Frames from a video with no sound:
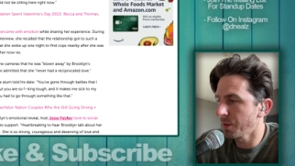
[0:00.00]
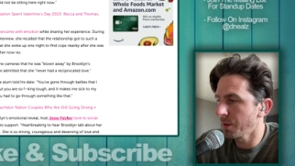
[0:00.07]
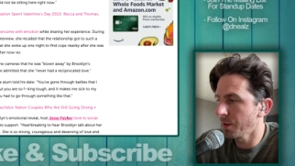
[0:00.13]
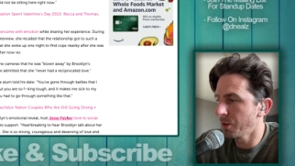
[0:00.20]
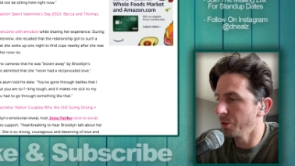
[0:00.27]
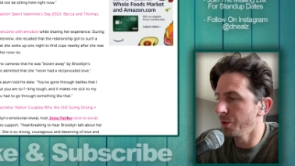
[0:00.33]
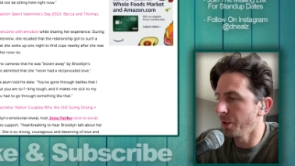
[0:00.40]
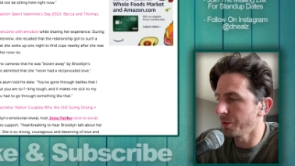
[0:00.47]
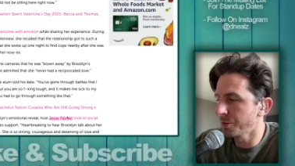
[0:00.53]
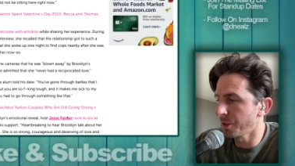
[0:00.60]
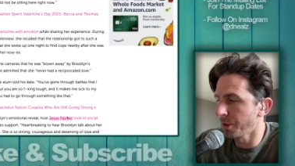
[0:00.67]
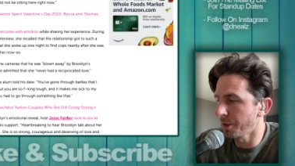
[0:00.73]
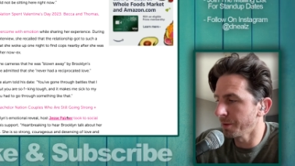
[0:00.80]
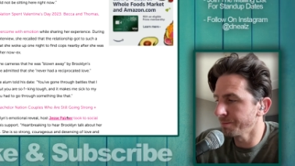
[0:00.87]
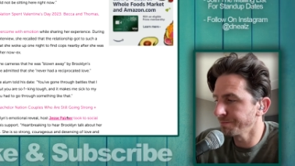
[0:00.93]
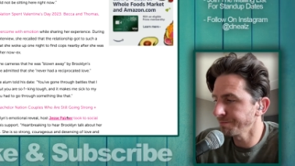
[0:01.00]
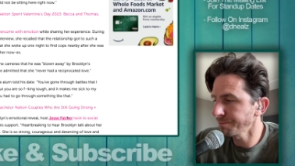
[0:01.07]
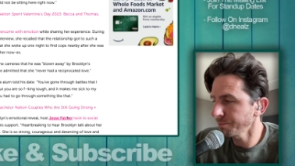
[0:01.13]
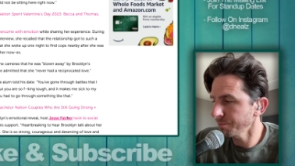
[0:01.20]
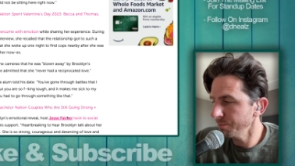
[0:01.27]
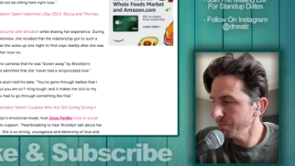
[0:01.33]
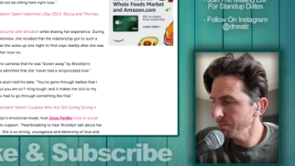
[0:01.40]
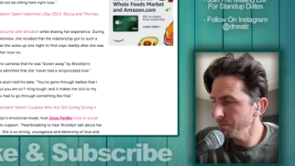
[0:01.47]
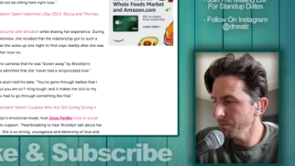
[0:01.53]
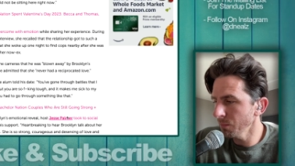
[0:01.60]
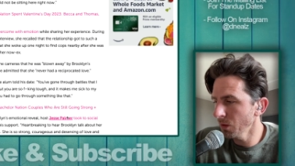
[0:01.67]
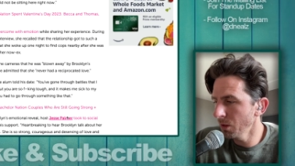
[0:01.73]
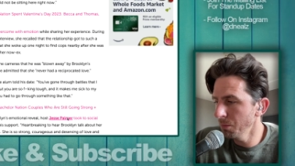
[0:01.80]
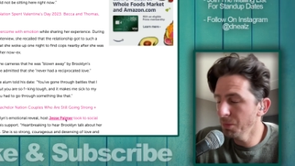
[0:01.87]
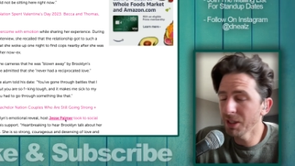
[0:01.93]
kudos to her
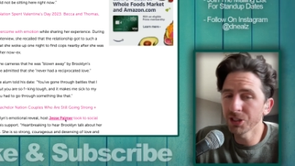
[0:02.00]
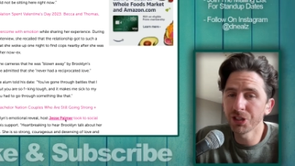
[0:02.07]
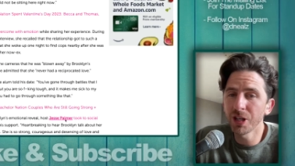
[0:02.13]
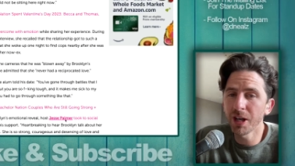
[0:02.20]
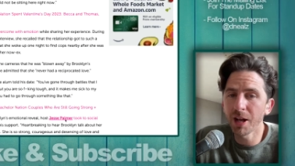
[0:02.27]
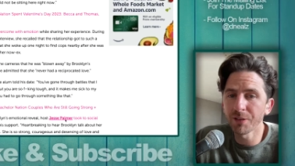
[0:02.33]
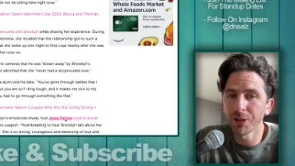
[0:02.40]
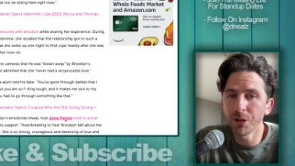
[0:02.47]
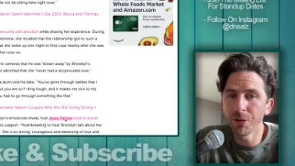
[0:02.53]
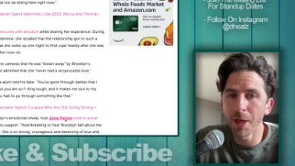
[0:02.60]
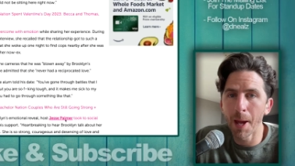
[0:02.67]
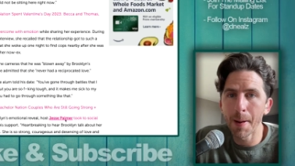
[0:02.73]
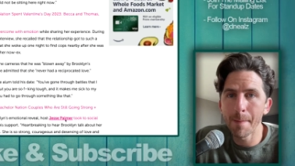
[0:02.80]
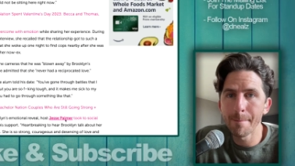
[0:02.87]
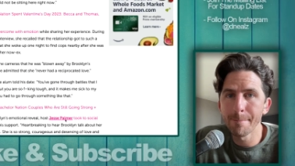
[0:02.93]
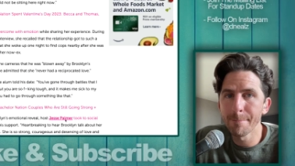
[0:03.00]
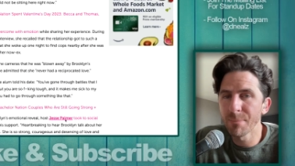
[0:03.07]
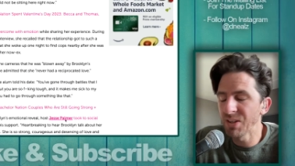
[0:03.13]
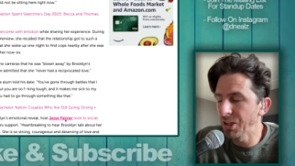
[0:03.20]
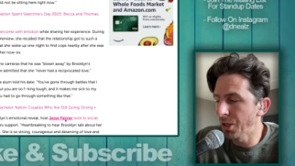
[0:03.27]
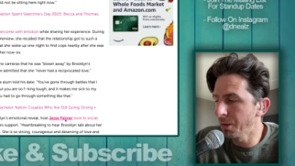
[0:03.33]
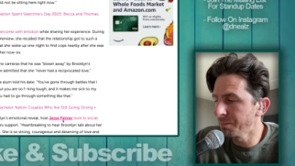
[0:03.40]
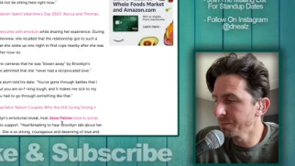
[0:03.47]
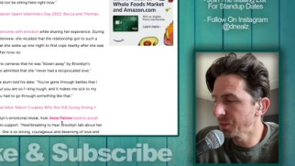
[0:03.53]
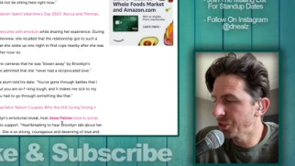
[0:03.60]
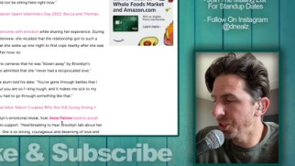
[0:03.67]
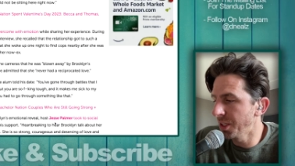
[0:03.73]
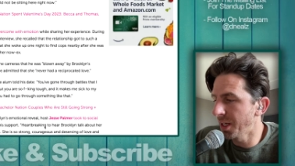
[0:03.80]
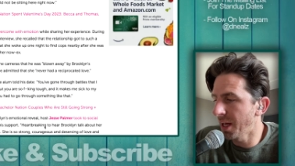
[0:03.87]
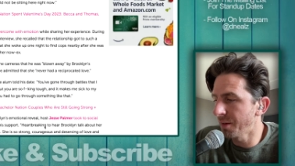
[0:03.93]
because she didn't have to do that. You know,
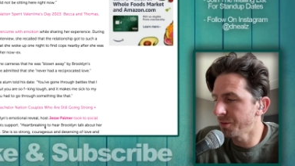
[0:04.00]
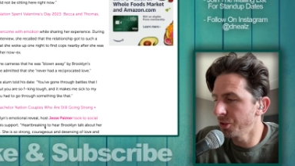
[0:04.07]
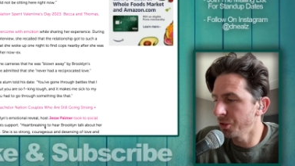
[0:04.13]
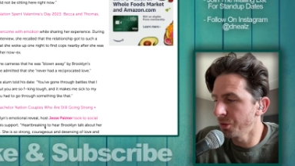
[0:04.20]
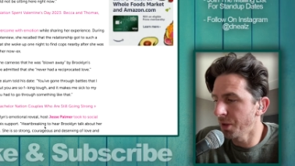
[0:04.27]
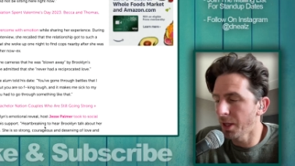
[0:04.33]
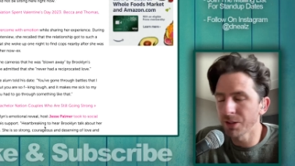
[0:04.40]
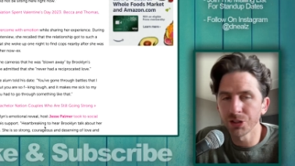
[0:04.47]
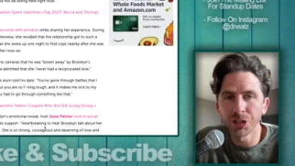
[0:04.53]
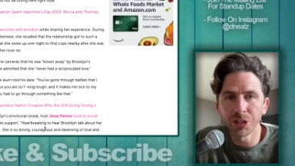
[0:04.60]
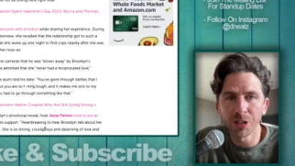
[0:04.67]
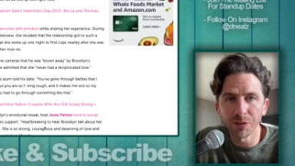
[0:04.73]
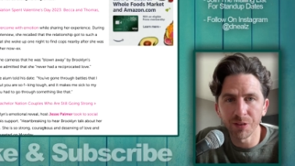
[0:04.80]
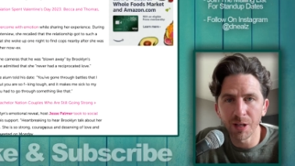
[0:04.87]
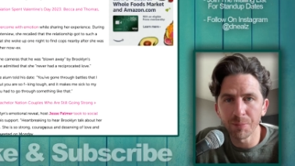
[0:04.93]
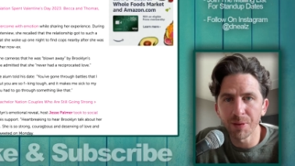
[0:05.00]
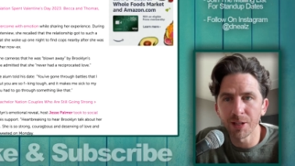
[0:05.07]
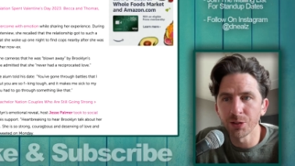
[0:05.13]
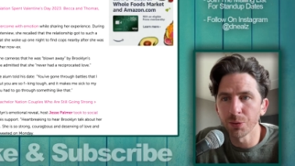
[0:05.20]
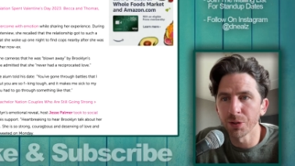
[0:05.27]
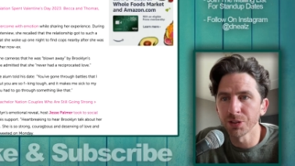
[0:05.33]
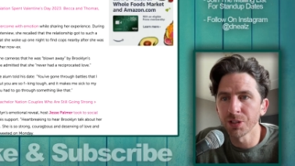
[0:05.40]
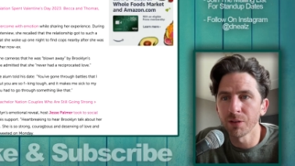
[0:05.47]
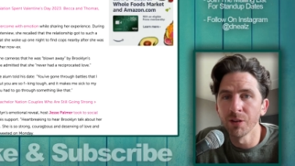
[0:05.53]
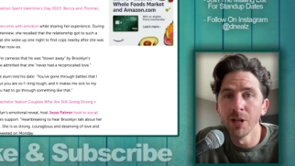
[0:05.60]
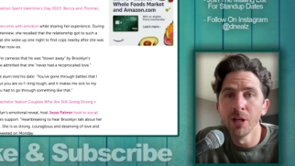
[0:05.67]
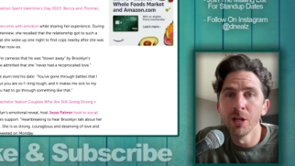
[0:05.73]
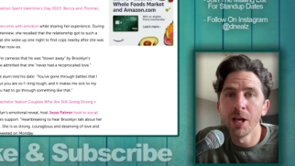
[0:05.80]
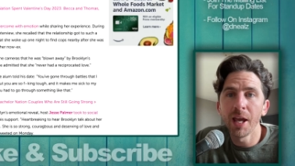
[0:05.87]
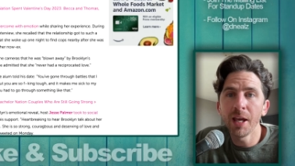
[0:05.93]
she didn't have to do that. She could have kept that to herself,
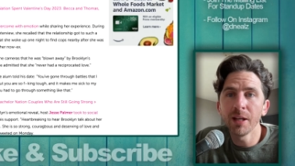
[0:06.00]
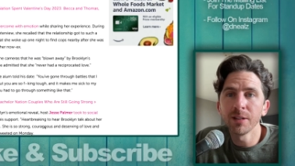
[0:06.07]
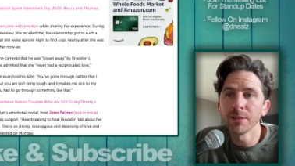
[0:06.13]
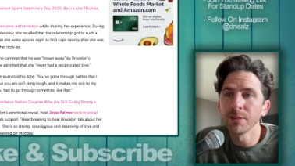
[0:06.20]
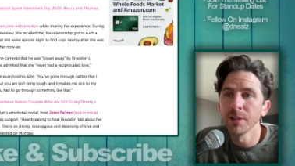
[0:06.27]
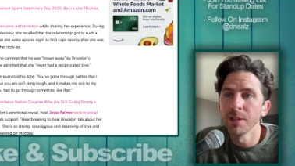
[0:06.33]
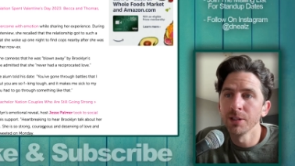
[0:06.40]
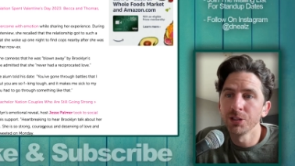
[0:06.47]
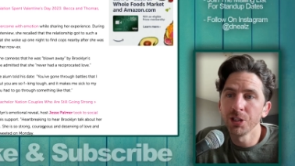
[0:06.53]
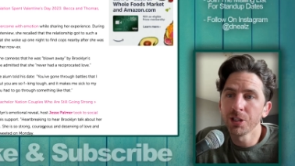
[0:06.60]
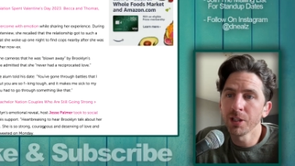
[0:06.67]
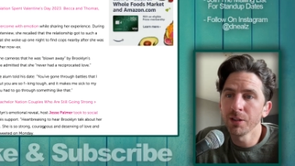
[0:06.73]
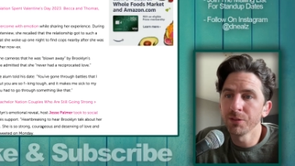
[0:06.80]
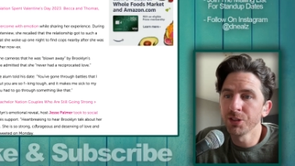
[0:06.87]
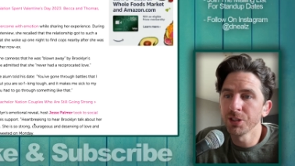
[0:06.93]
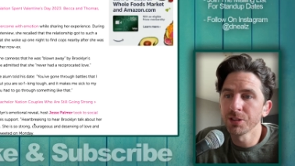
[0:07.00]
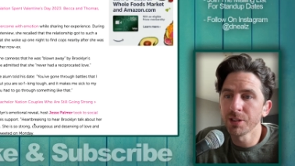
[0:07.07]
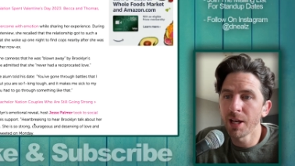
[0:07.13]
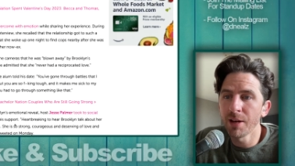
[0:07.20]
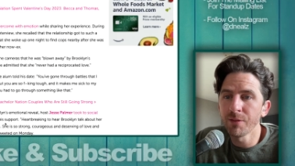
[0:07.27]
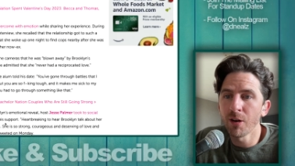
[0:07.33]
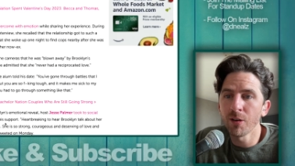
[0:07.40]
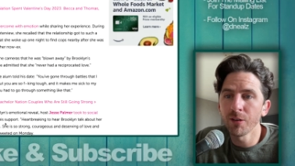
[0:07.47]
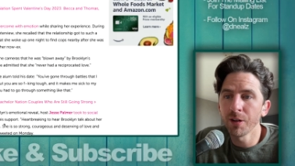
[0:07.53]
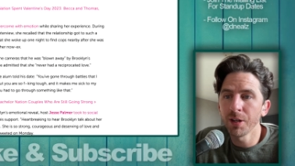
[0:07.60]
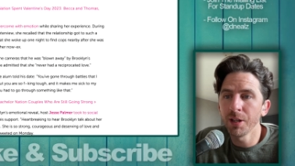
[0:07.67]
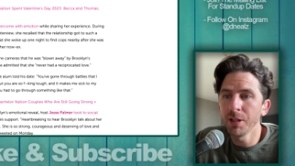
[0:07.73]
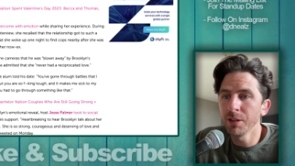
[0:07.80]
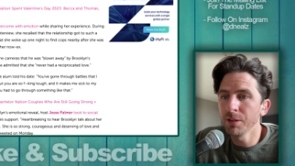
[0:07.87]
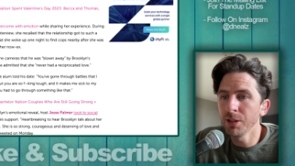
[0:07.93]
and she could have just have
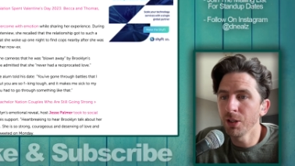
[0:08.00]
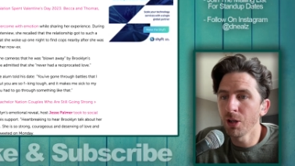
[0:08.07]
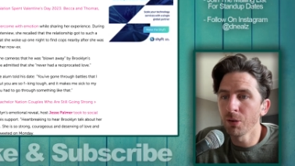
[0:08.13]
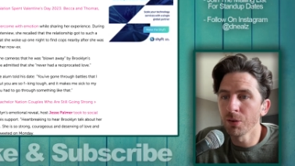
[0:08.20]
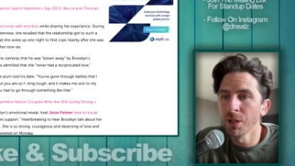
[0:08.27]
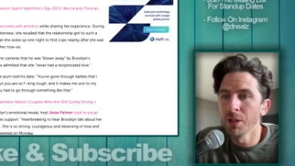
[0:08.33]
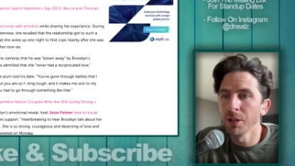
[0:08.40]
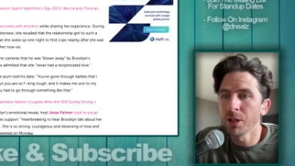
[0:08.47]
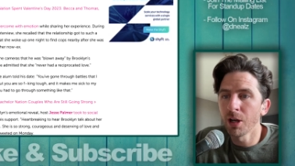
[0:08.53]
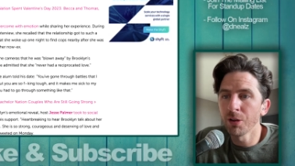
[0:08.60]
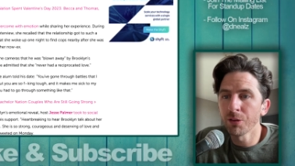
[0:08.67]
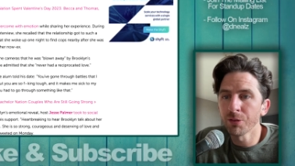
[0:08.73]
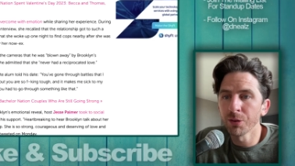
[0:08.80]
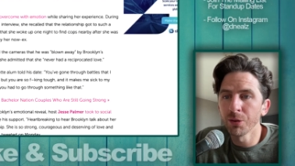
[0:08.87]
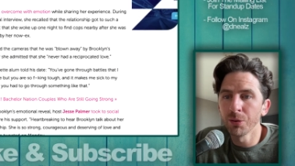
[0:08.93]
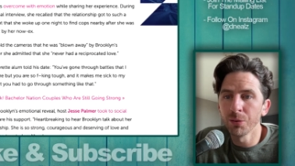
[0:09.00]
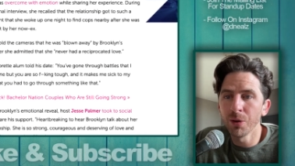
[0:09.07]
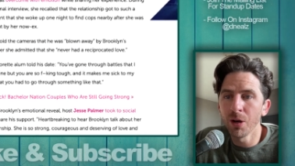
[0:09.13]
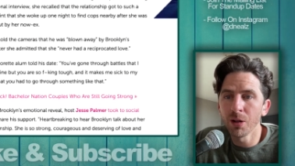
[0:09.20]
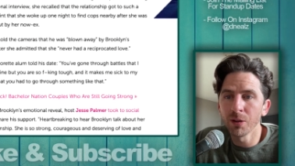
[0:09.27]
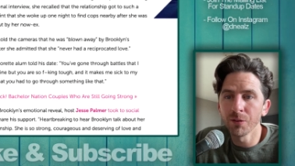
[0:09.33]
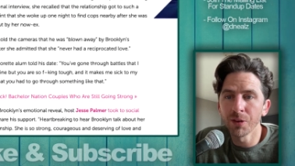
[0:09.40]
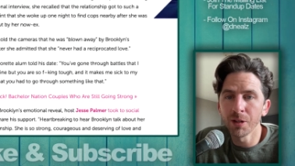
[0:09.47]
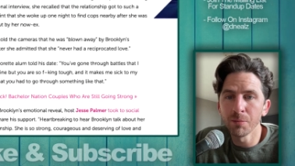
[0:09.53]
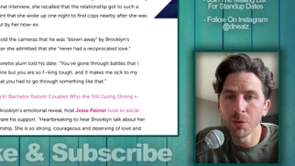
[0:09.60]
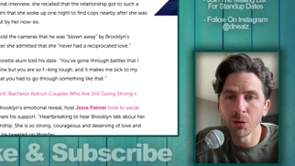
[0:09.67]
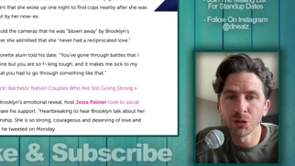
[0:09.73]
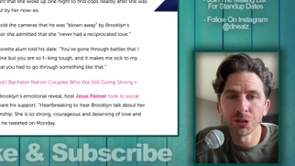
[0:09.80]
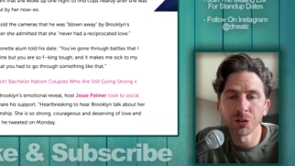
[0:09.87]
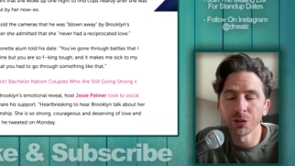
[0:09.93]
already, you know, gone through all of the
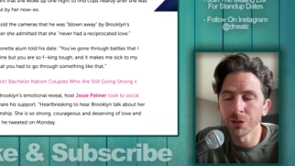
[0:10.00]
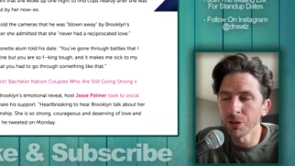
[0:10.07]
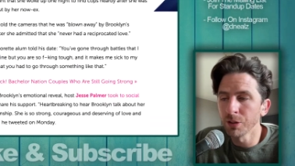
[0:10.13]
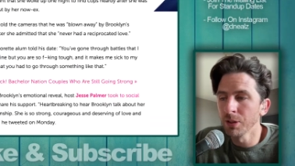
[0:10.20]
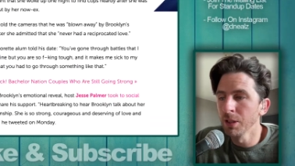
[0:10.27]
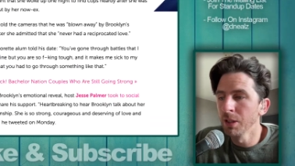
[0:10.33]
emotional